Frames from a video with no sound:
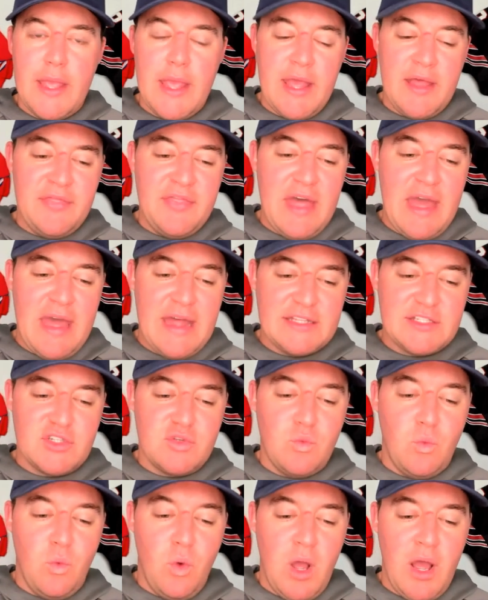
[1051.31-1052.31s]
And
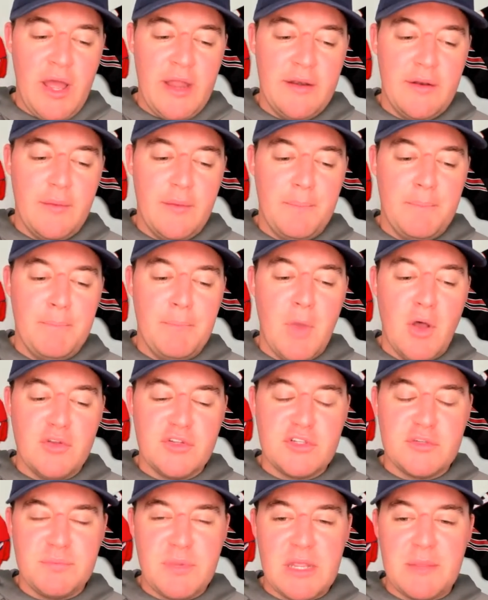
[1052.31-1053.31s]
that's what
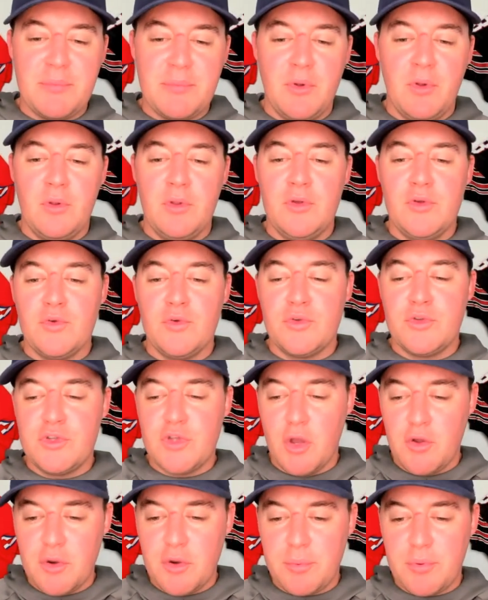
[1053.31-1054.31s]
most people who
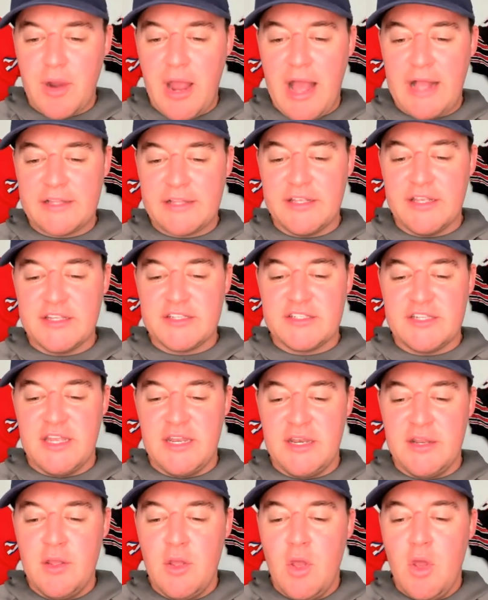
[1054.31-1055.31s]
go to practice
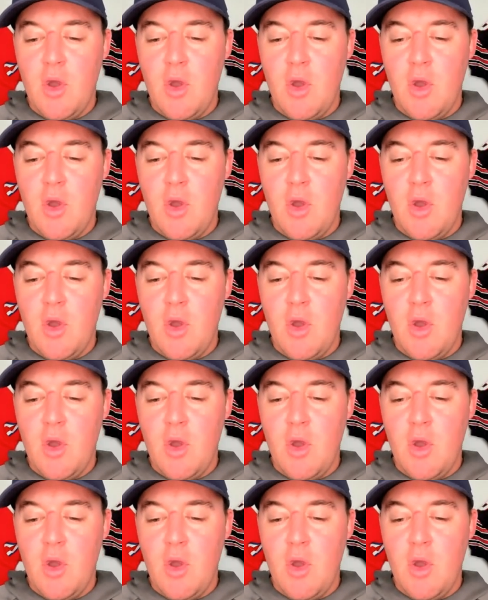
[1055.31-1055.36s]
and